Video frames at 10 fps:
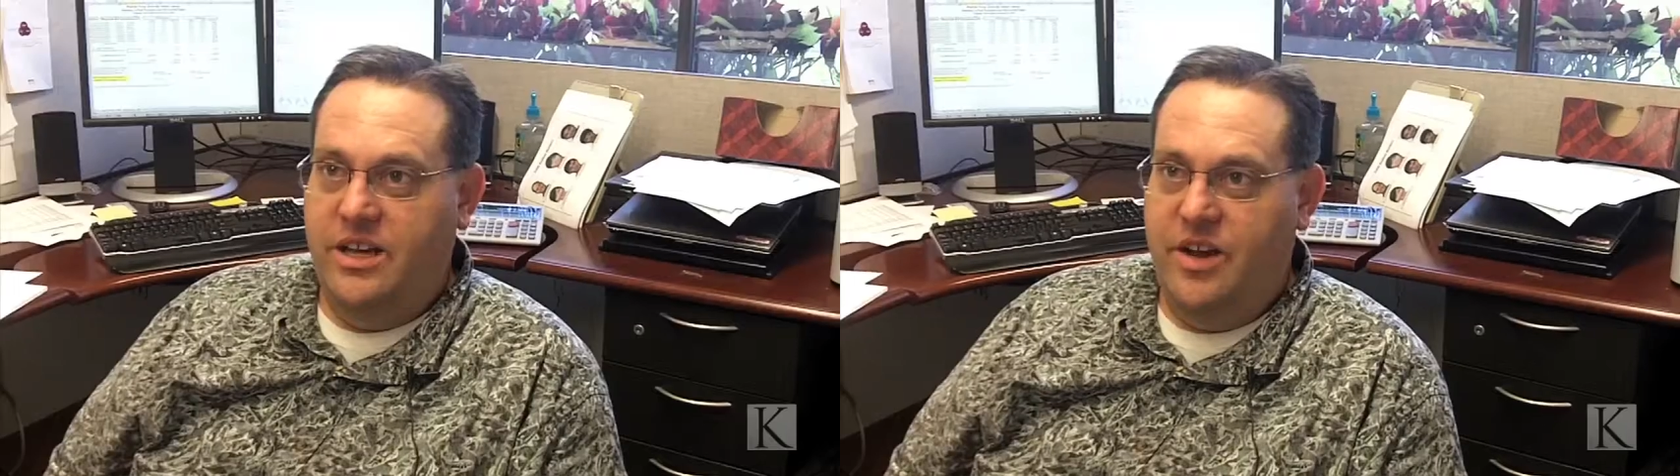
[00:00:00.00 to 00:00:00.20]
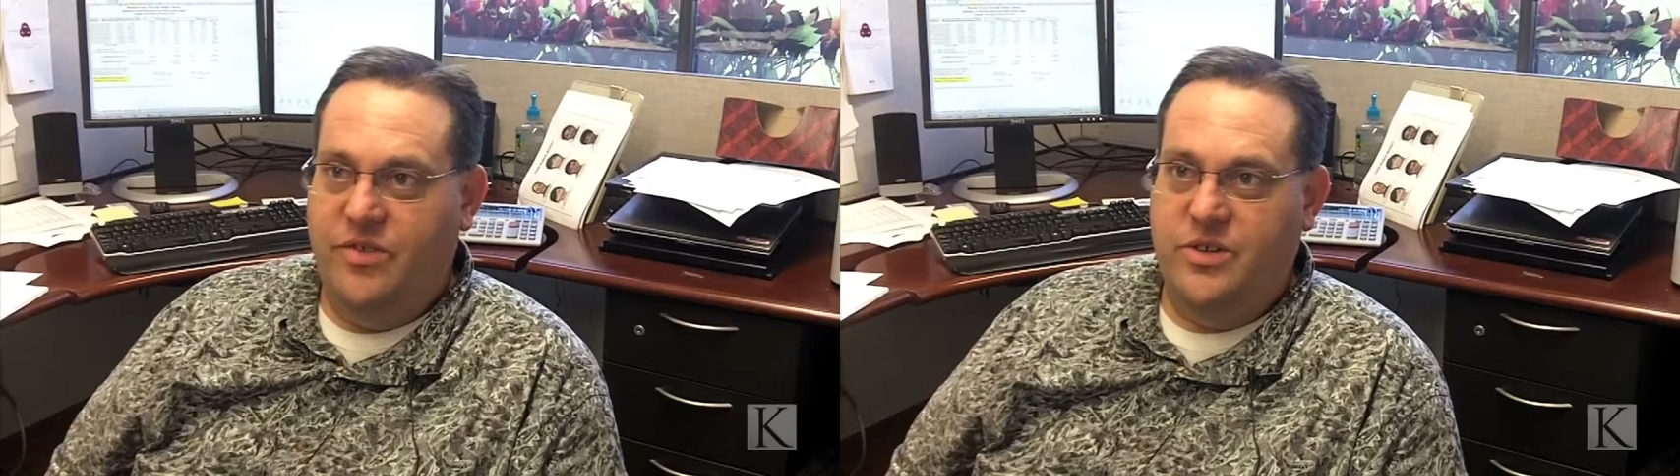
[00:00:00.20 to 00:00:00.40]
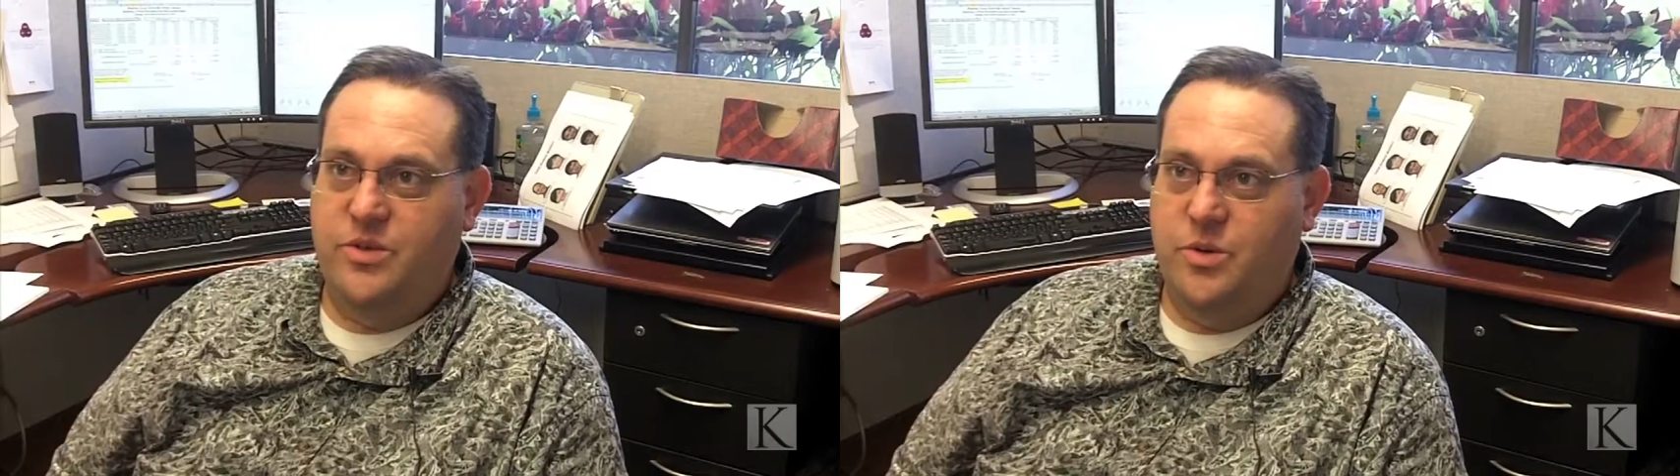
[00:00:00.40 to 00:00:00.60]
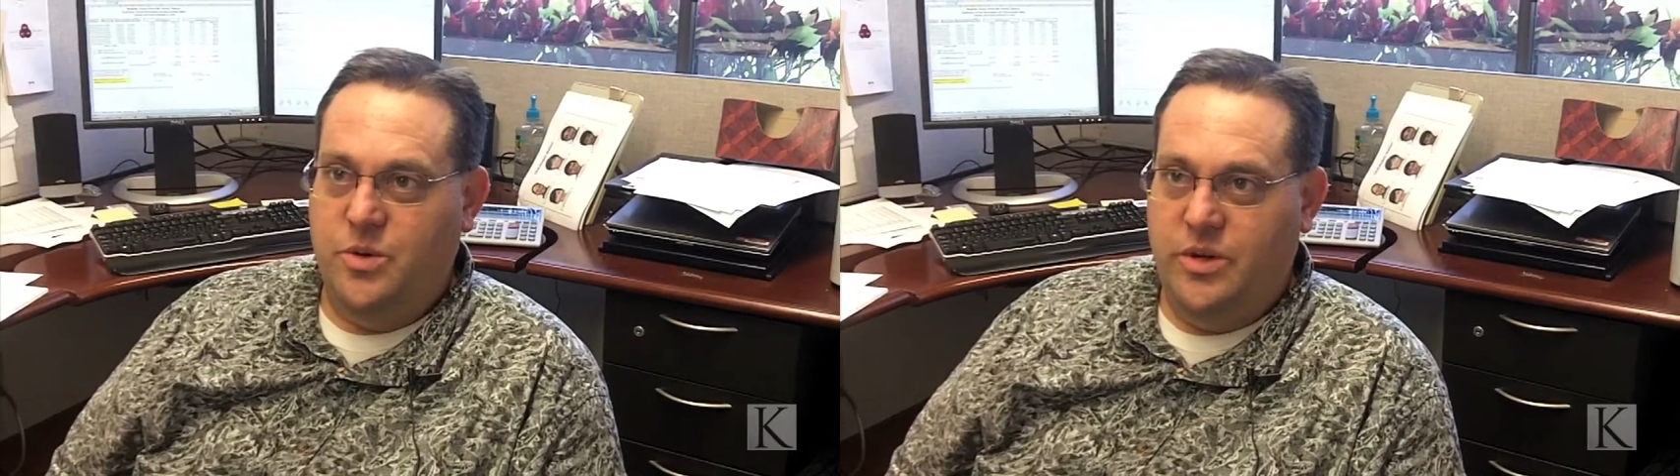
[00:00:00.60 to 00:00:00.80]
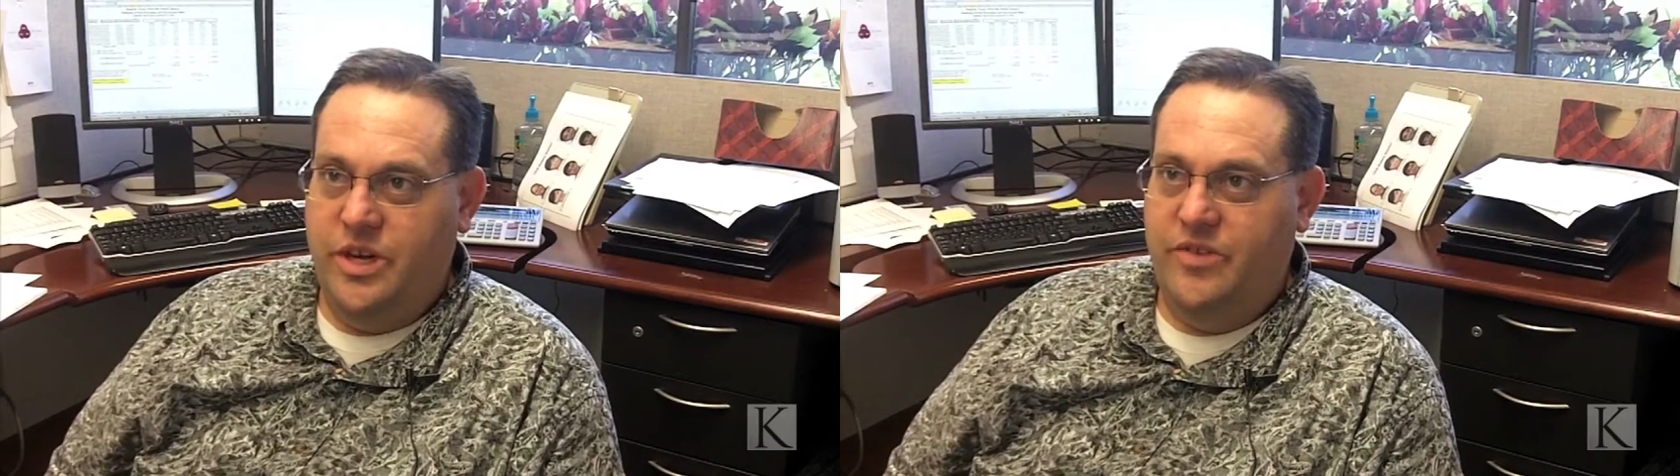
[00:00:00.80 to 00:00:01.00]
Every
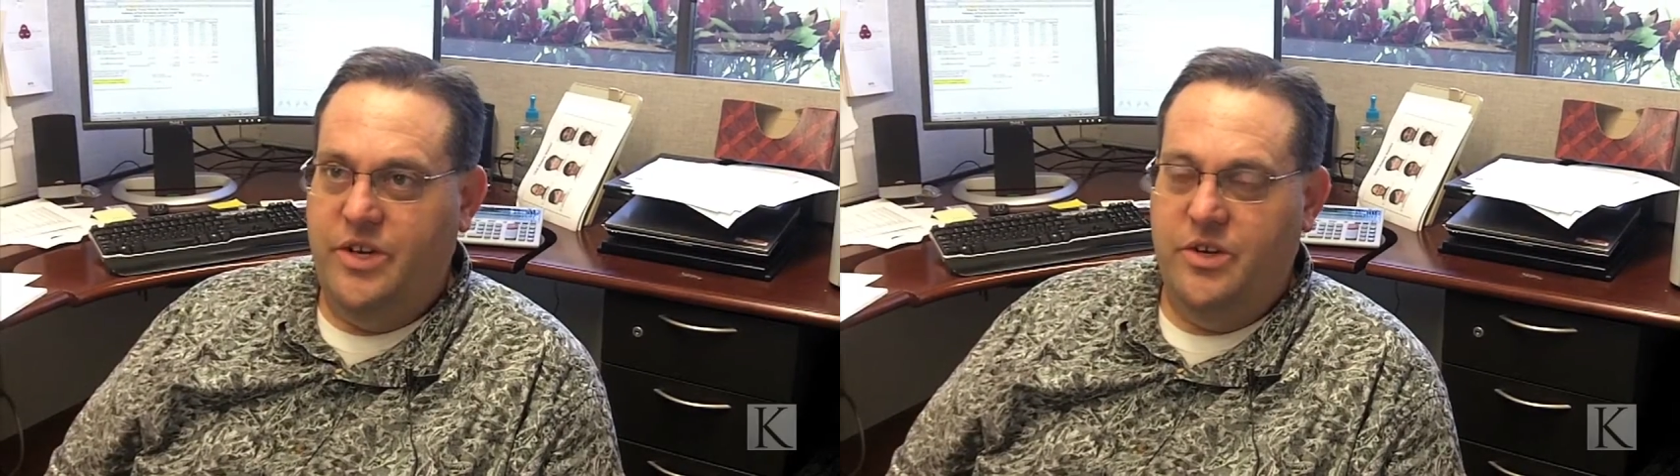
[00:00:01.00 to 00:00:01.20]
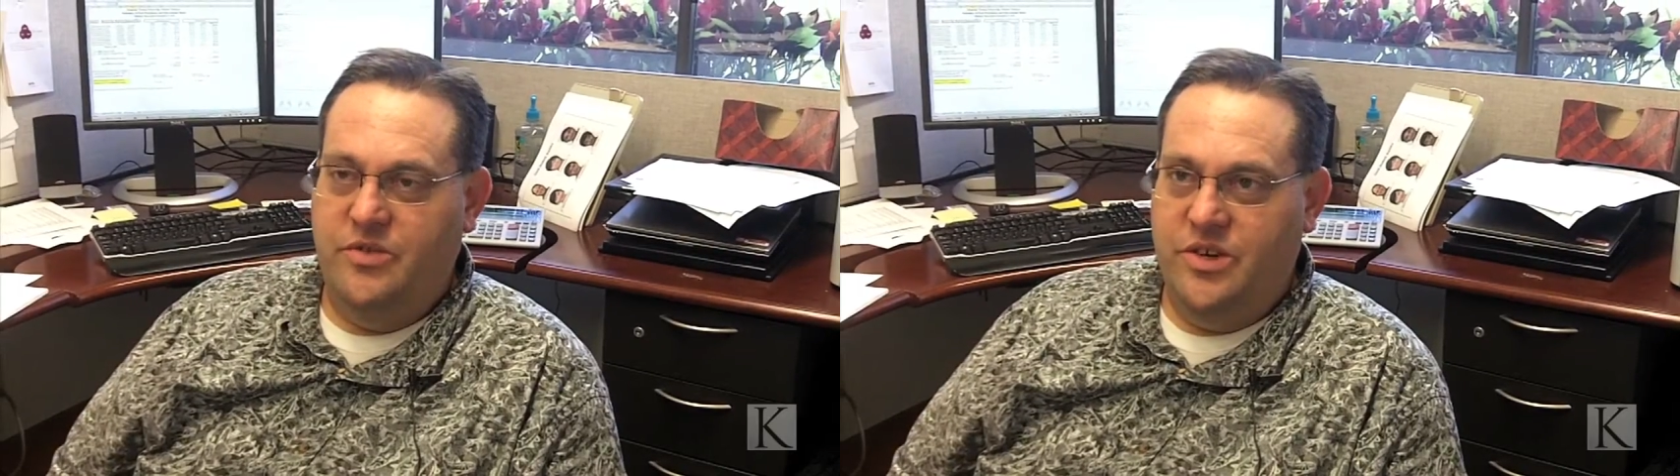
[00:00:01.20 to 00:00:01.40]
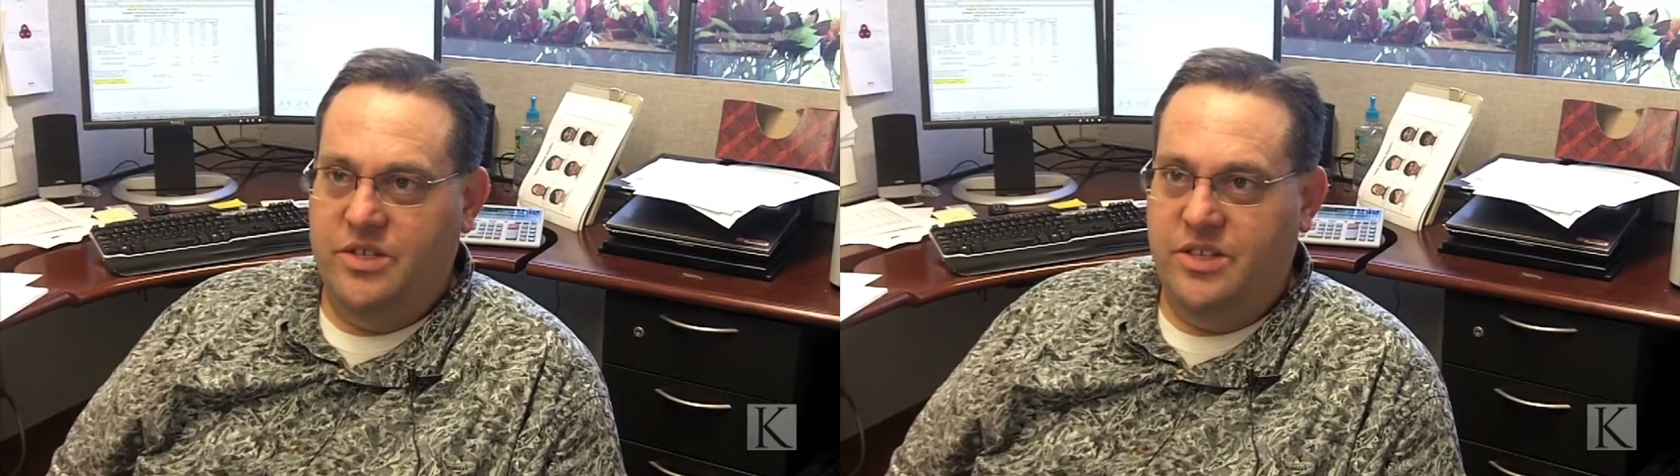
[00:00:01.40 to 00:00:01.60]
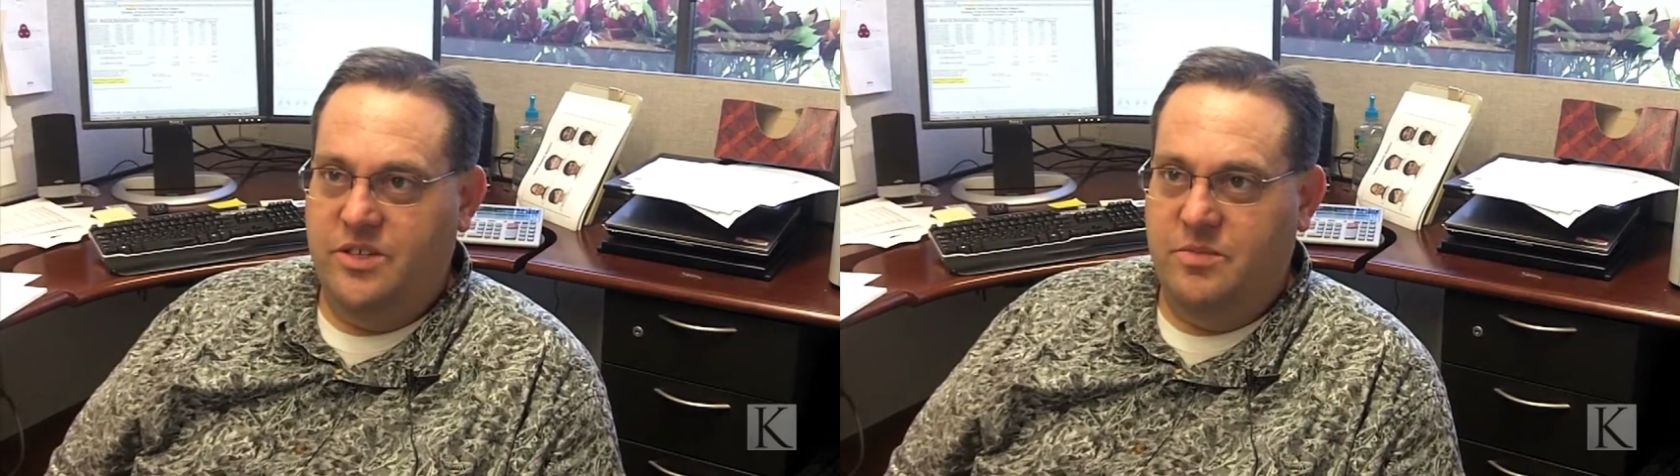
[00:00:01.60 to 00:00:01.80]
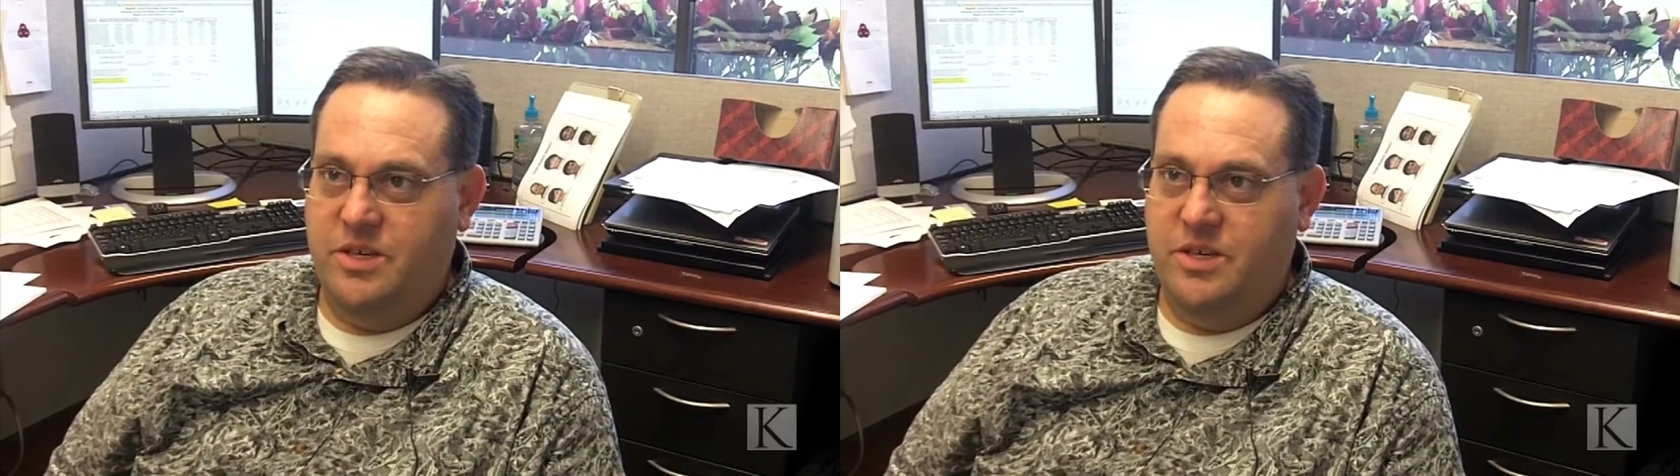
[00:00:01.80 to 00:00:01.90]
school, every university has